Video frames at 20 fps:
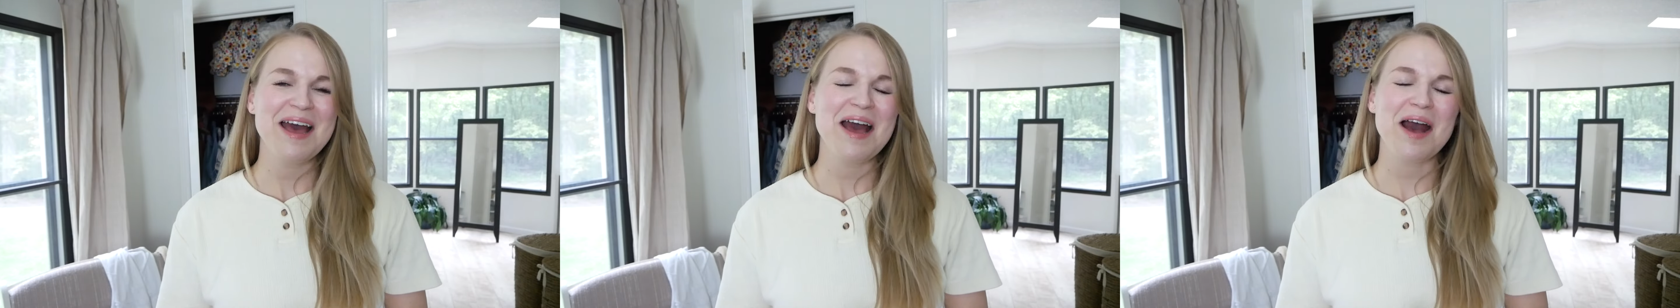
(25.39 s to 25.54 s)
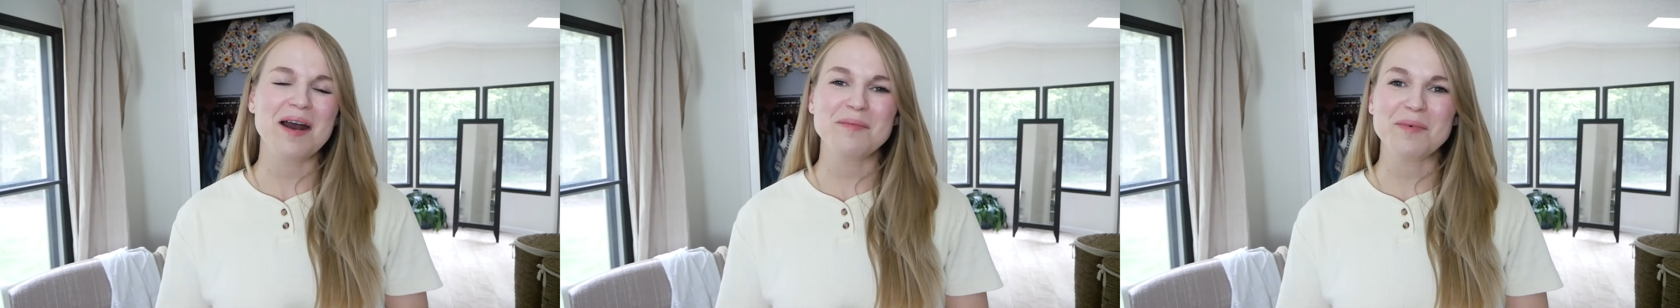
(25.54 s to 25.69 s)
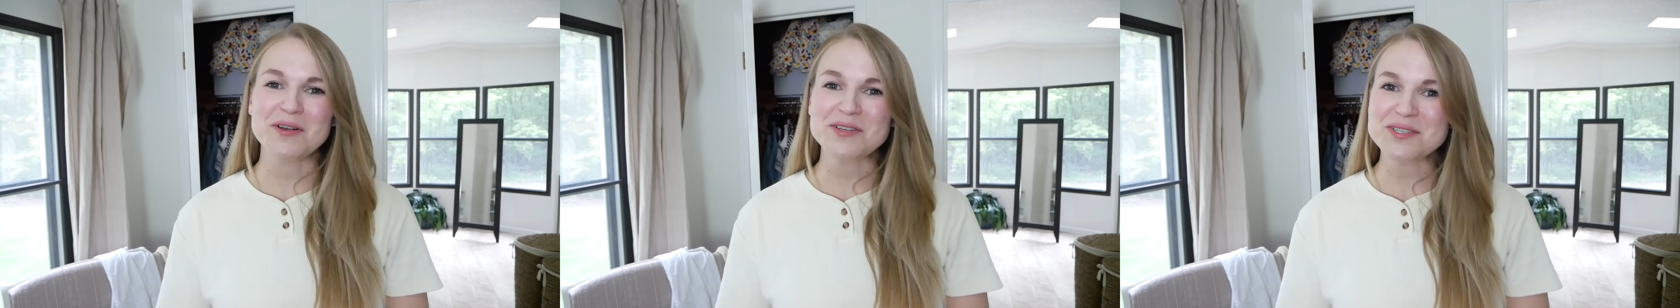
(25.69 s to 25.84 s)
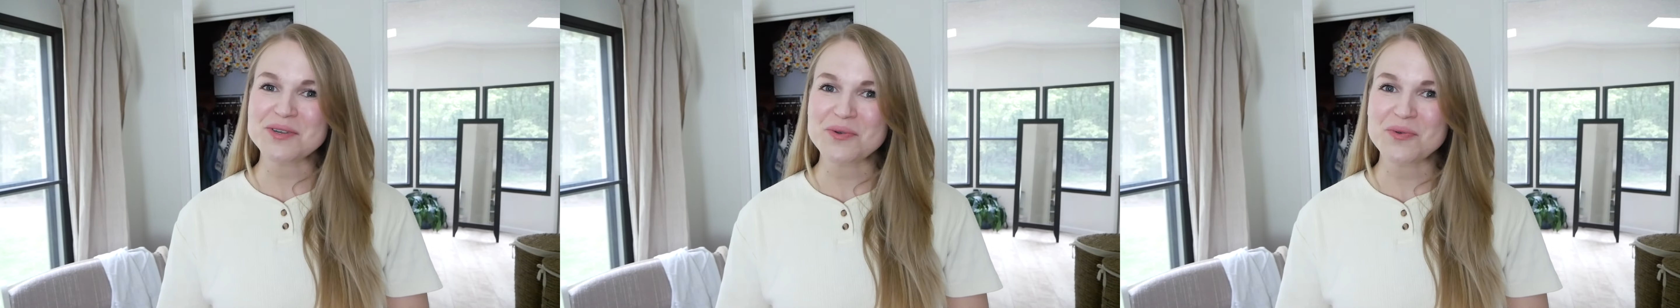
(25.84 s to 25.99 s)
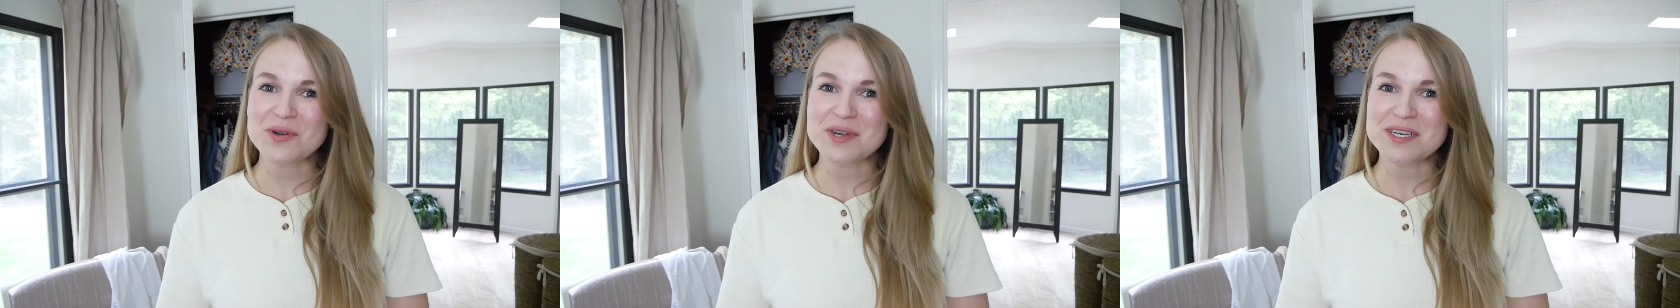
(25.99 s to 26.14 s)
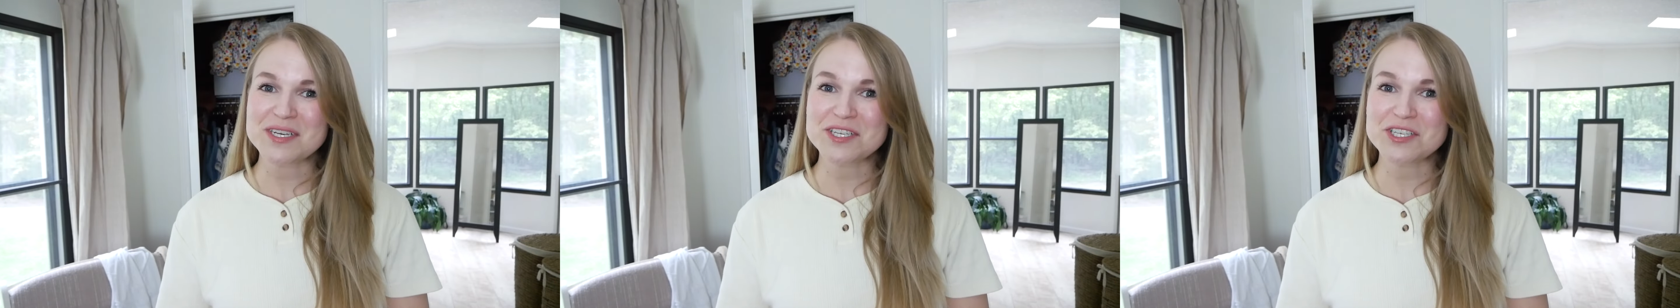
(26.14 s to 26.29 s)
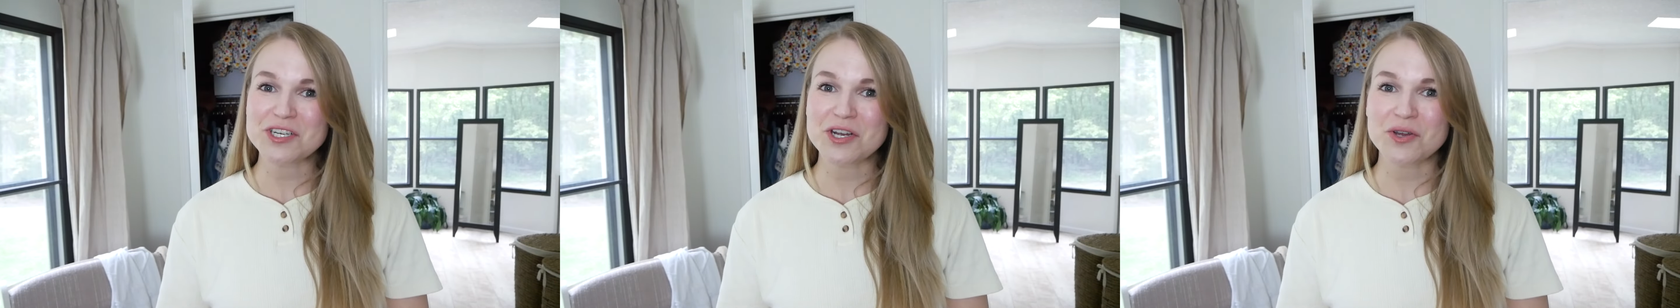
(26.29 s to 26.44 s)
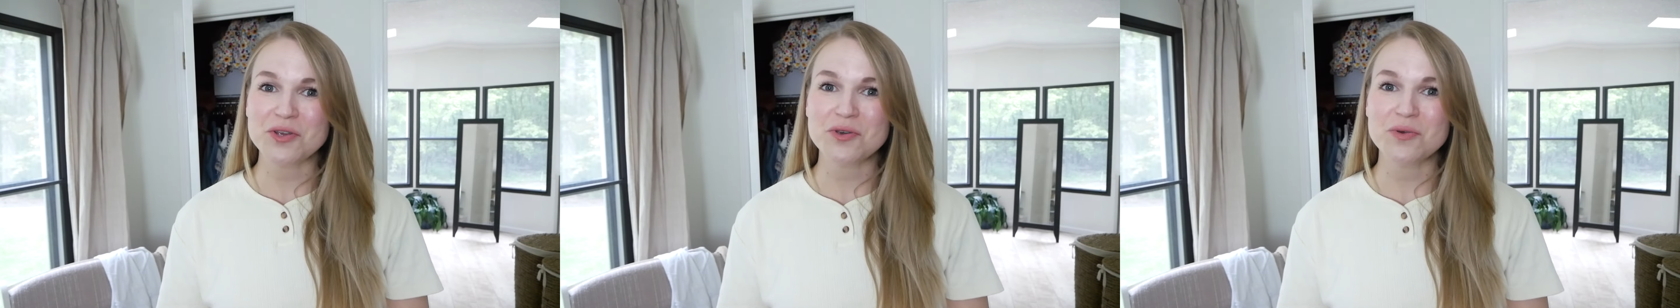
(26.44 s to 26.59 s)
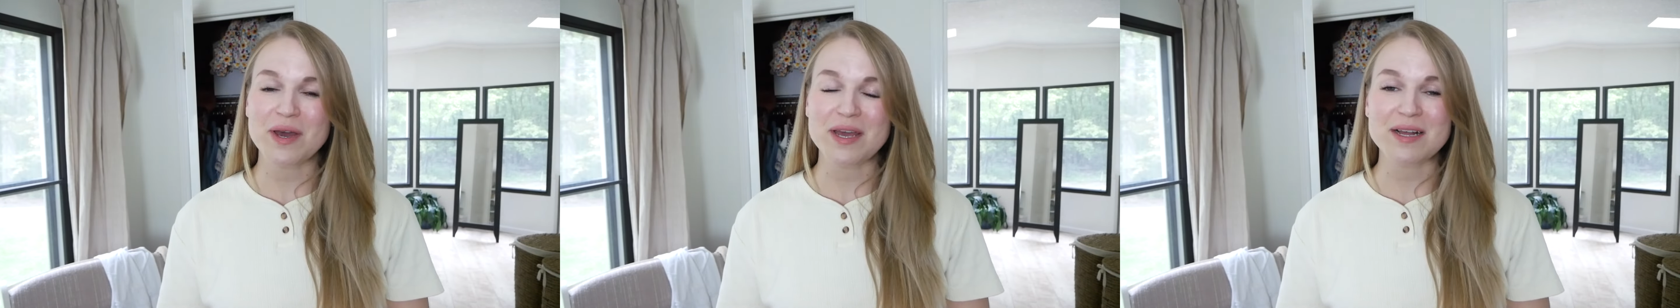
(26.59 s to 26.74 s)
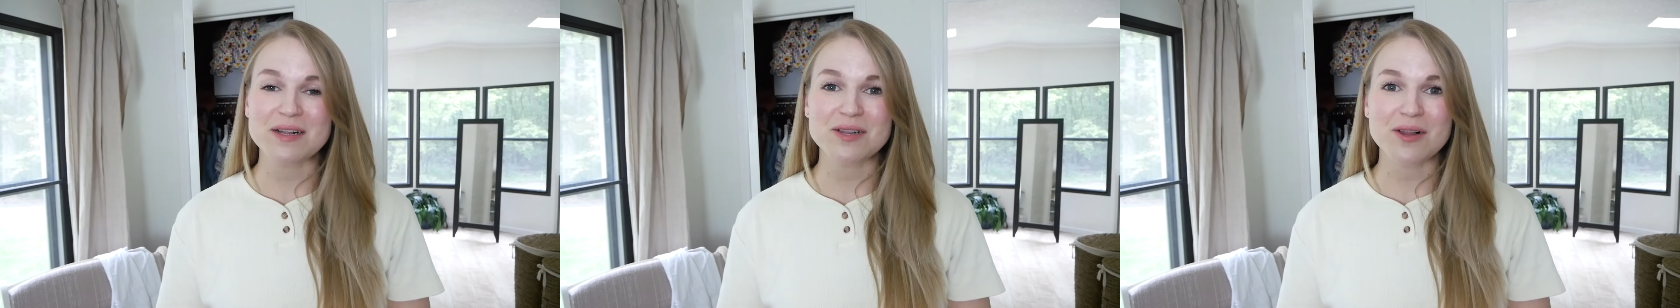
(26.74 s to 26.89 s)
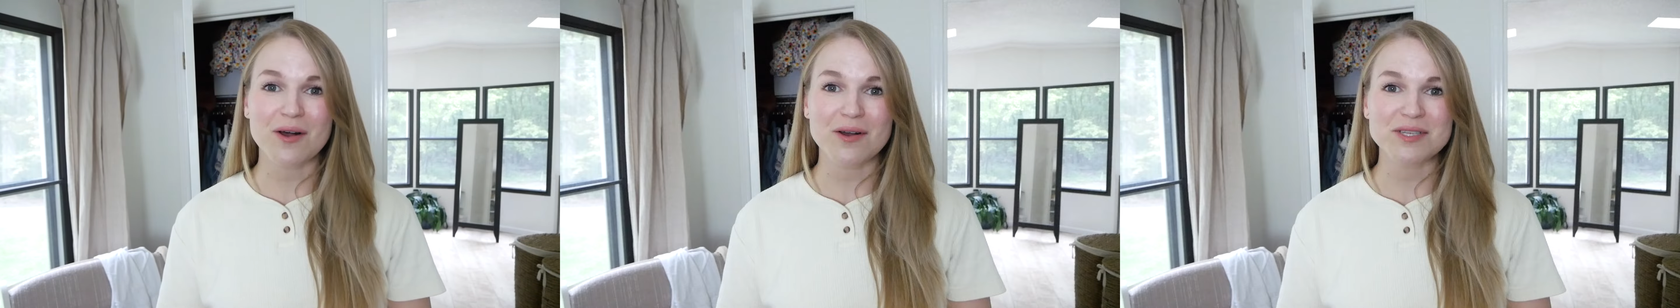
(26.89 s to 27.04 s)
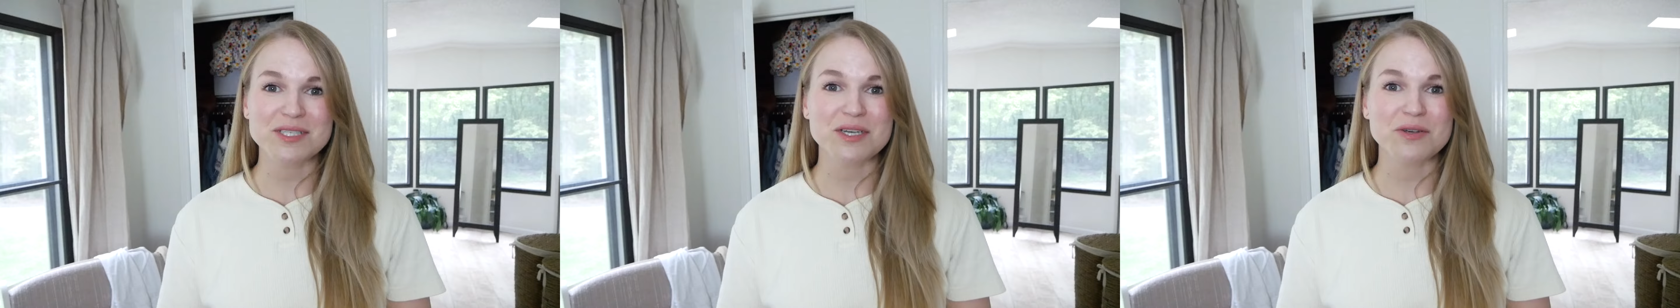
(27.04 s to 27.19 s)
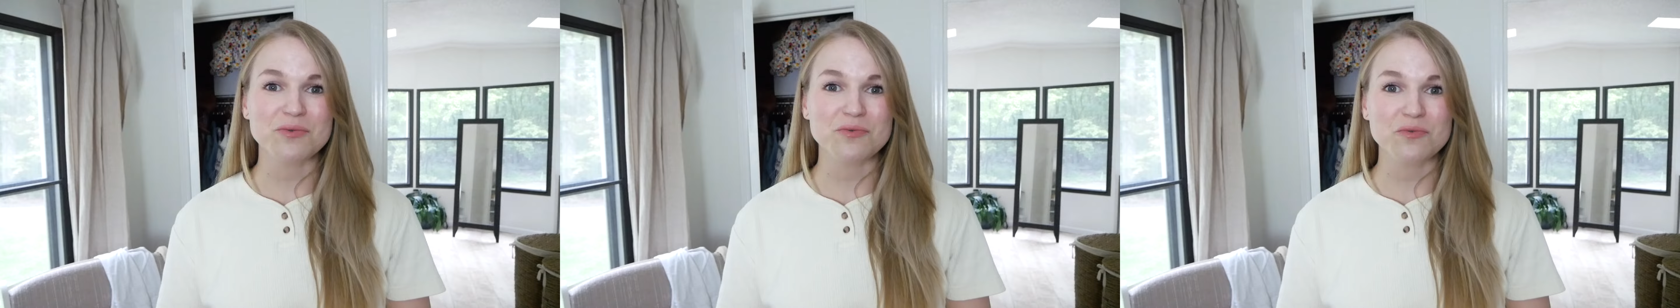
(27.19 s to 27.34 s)
I'm also going to show you a
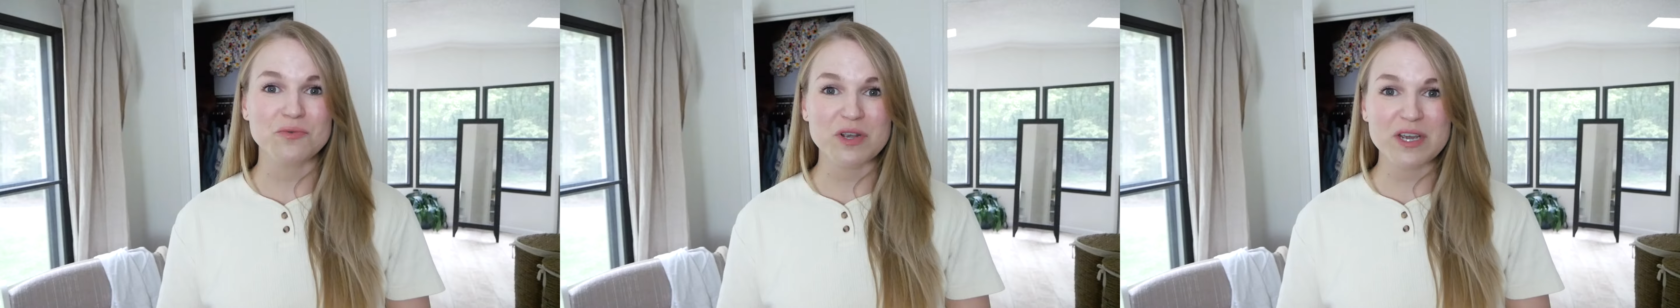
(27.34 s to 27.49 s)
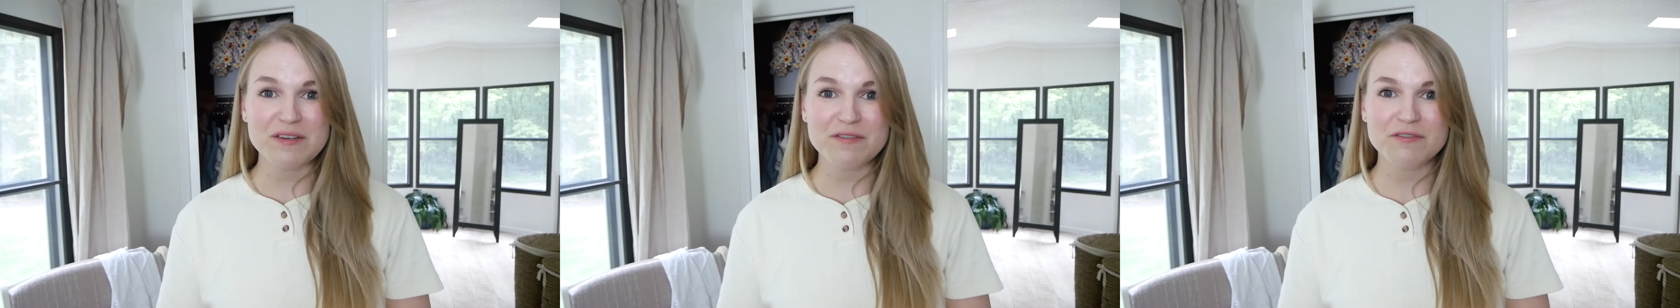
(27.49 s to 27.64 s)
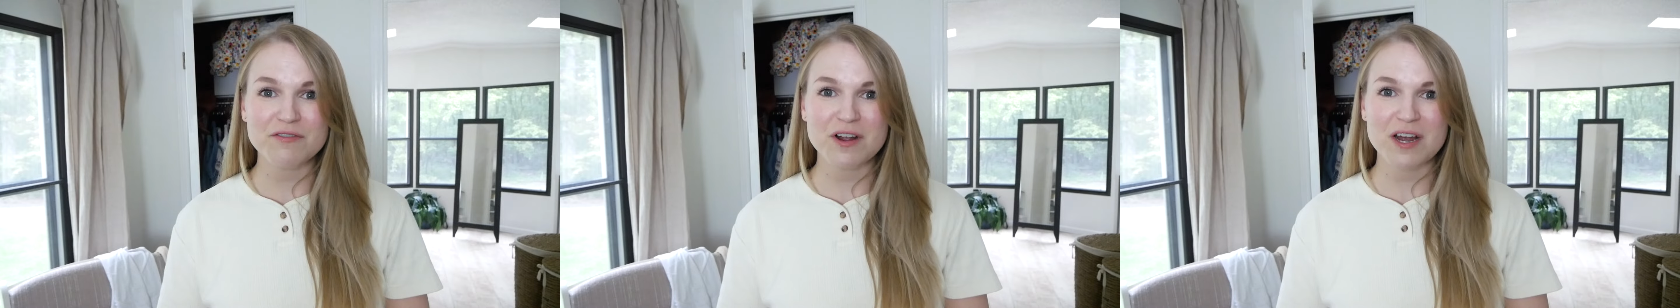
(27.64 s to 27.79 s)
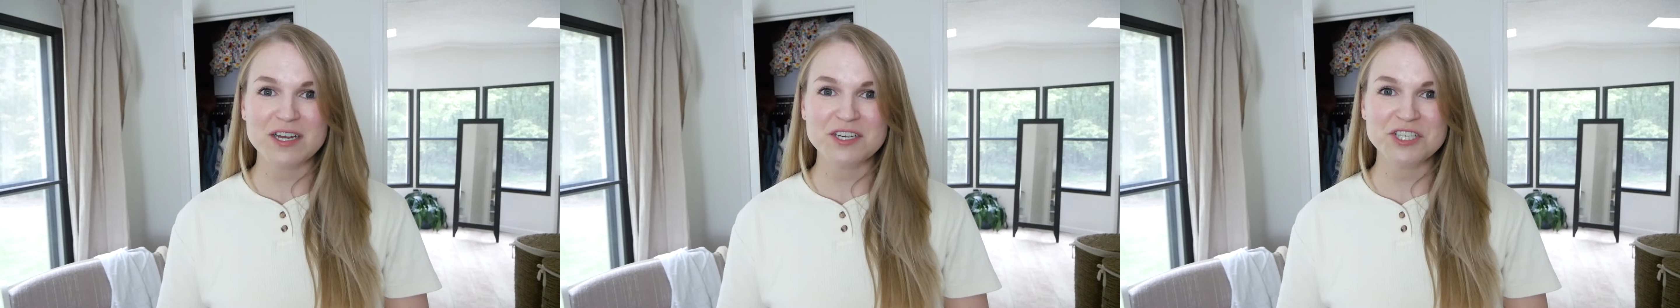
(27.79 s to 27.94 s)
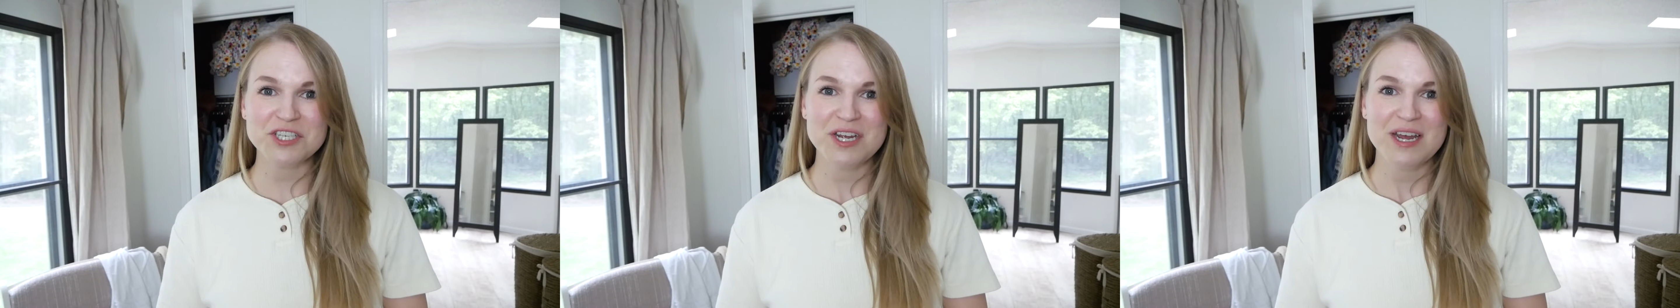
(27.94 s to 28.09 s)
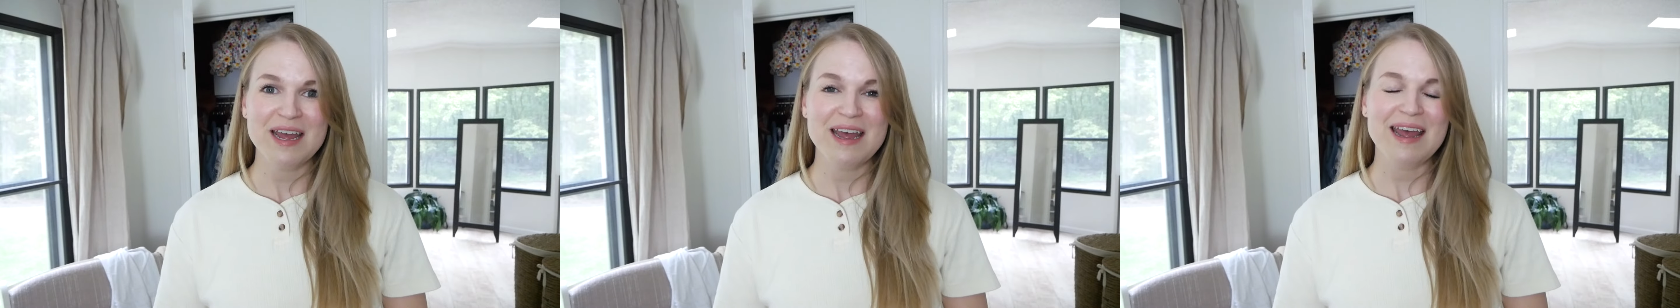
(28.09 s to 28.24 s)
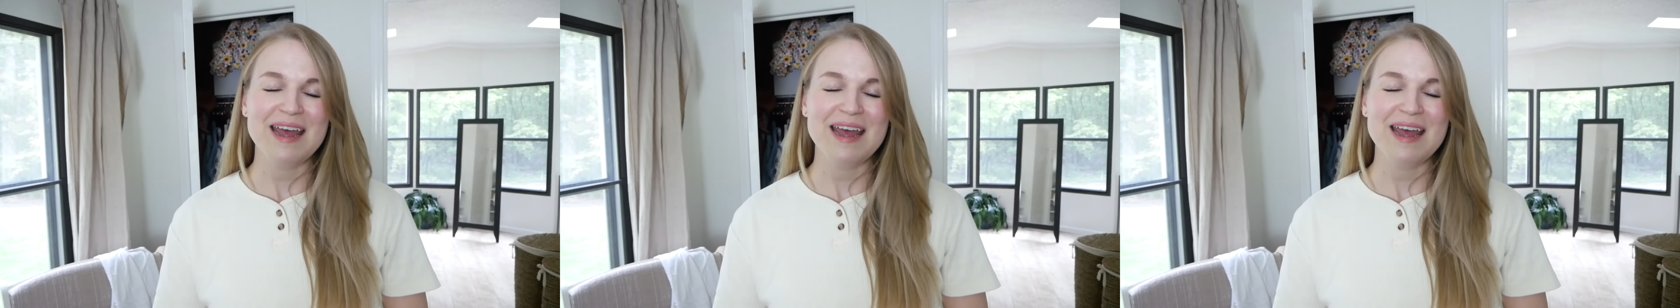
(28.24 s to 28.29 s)
closet refresh,